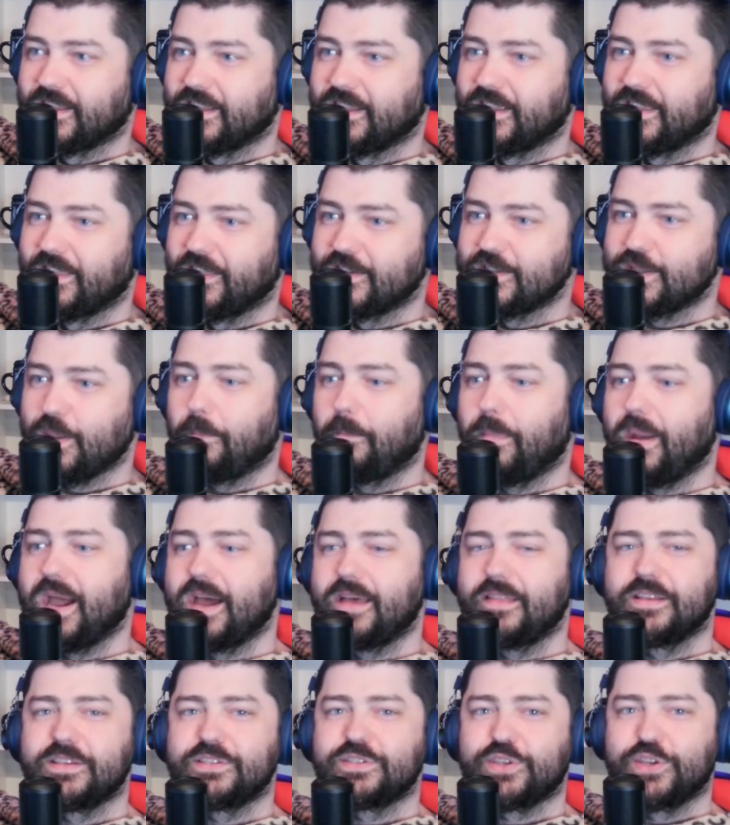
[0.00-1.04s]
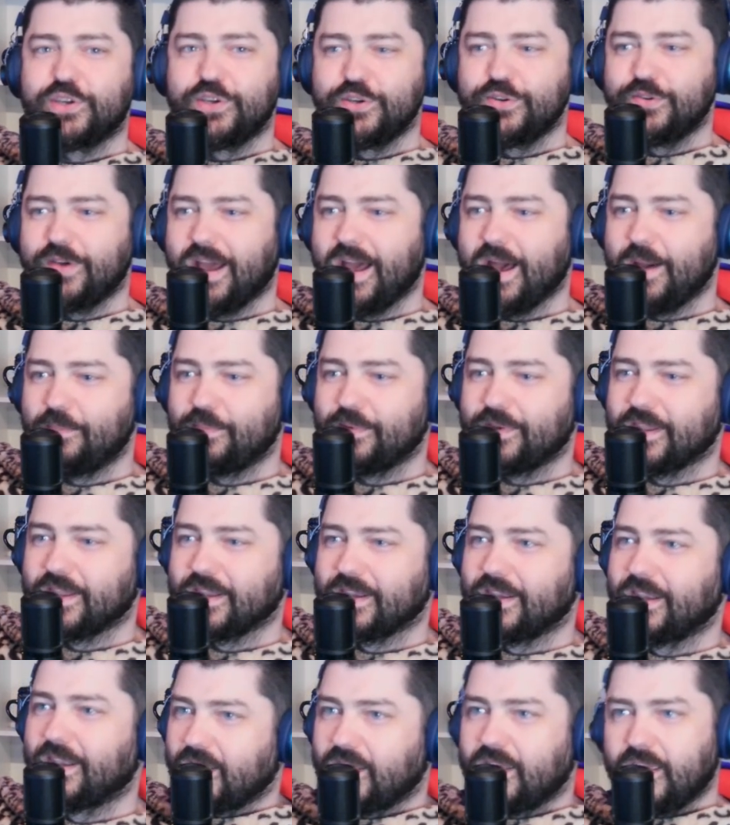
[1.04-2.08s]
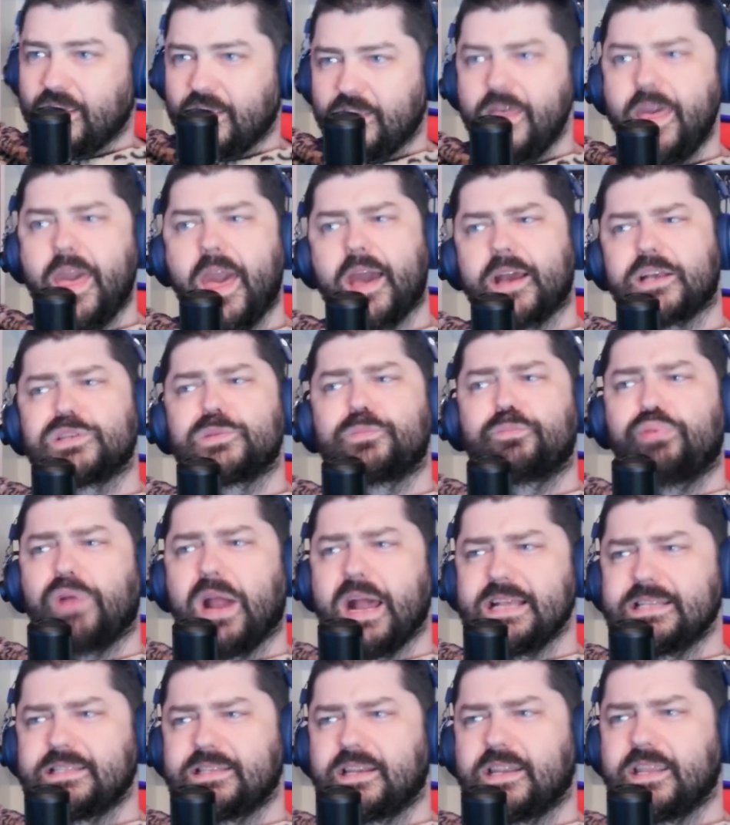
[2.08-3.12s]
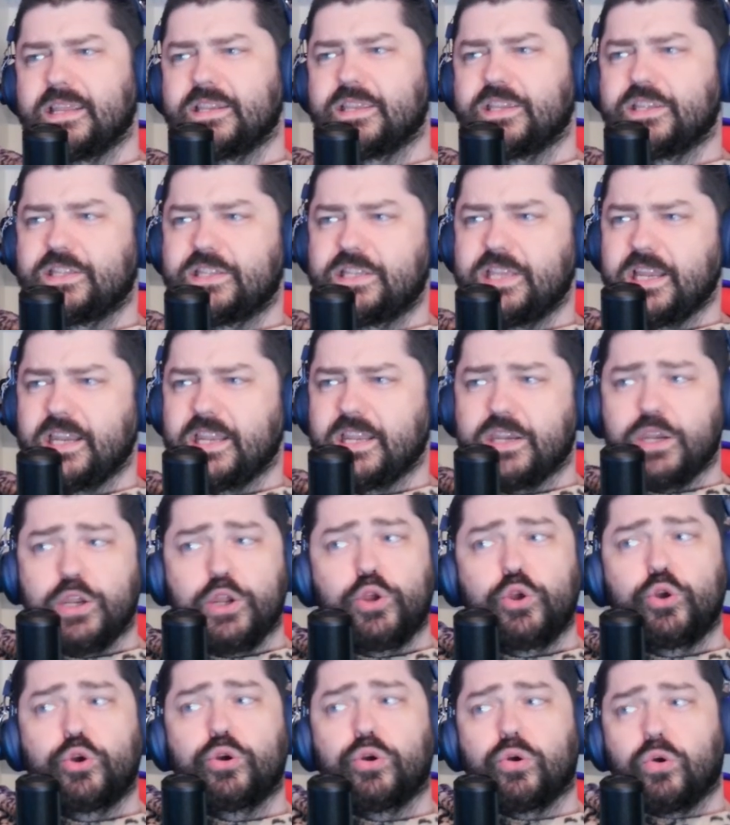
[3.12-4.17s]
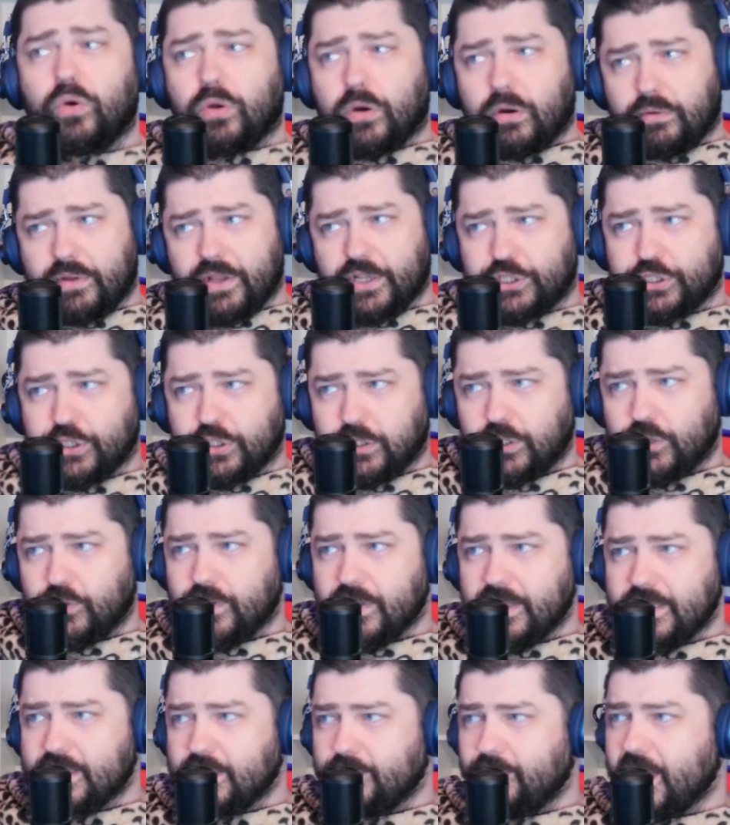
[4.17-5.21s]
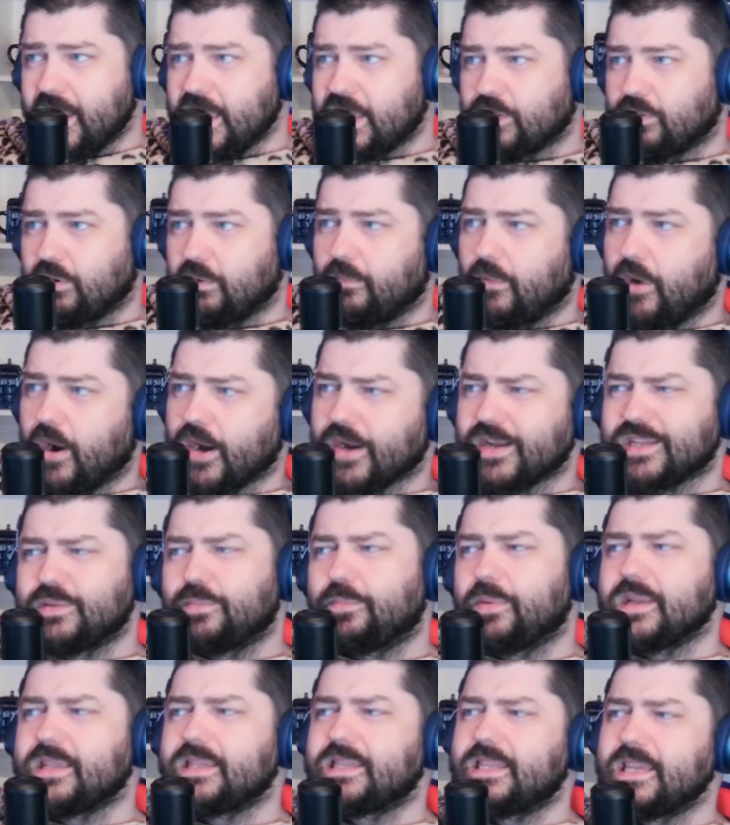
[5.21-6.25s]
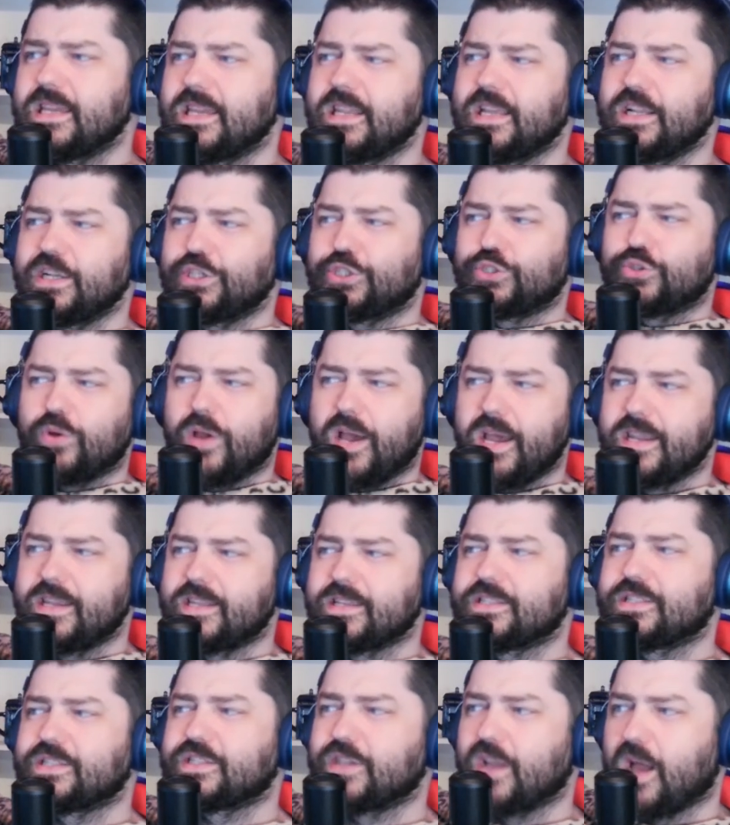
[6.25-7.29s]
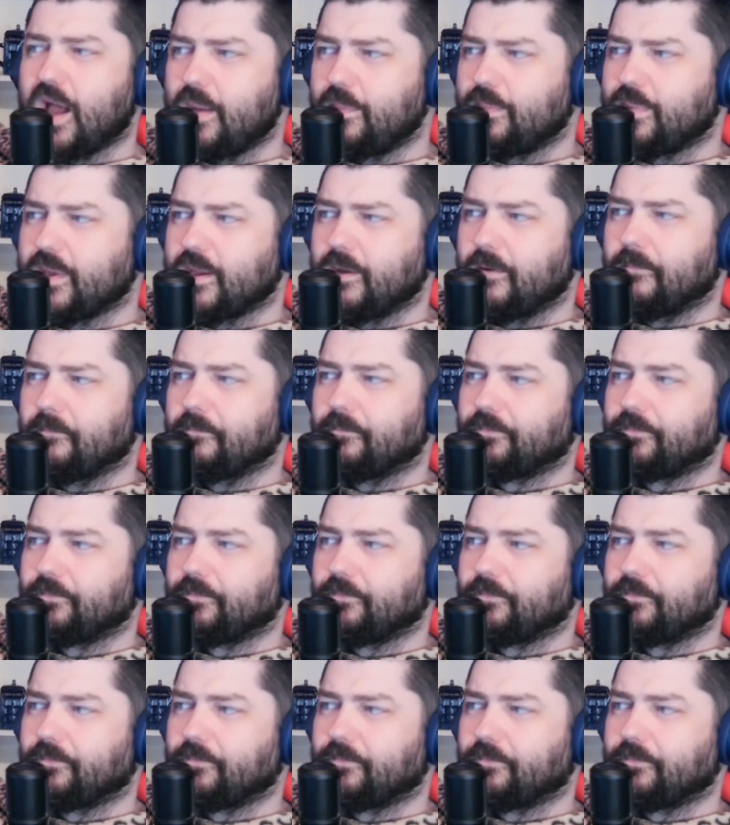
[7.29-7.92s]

There's a palace coup happening. The ex-president didn't encourage Clooney to make the remarks, but didn't try to stop him.